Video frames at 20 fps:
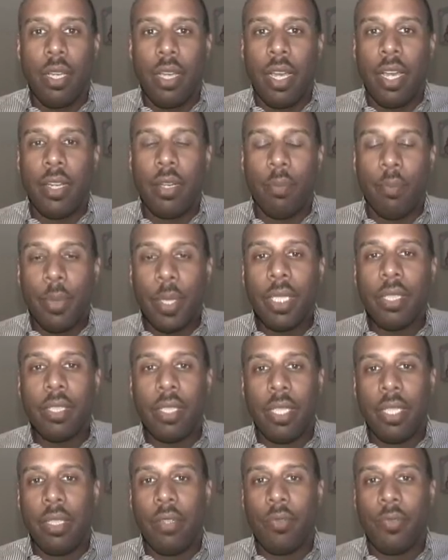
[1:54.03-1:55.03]
an
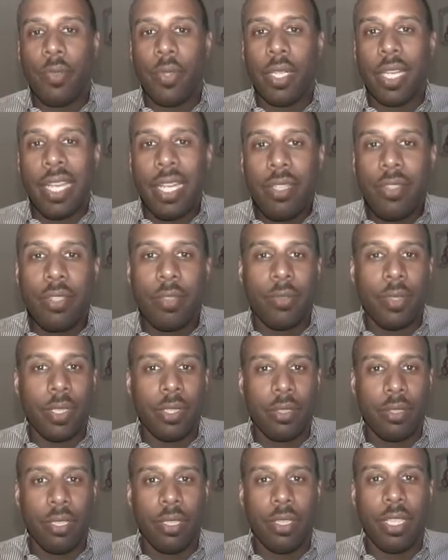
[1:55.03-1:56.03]
ability for each of
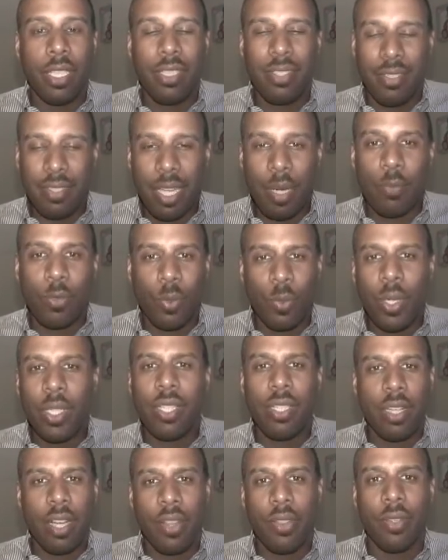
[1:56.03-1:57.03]
us to accept one
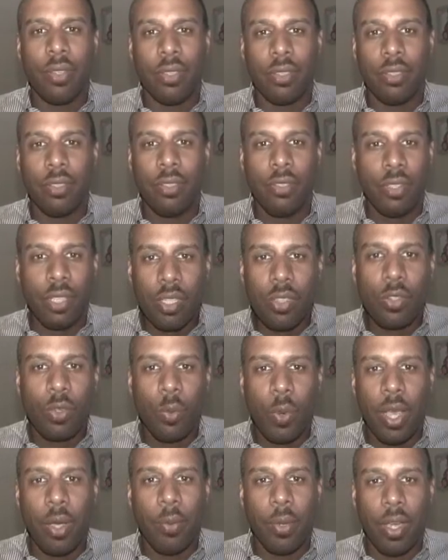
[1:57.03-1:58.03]
another just the
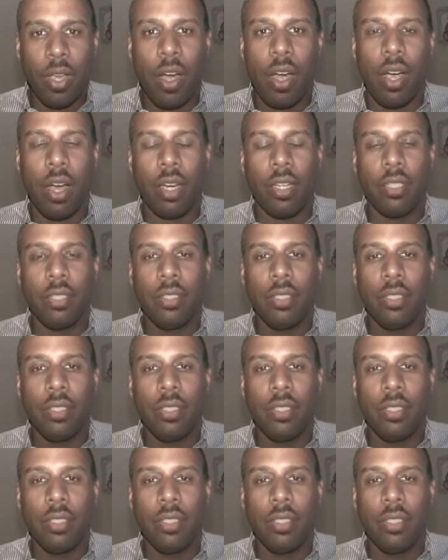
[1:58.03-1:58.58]
way we are.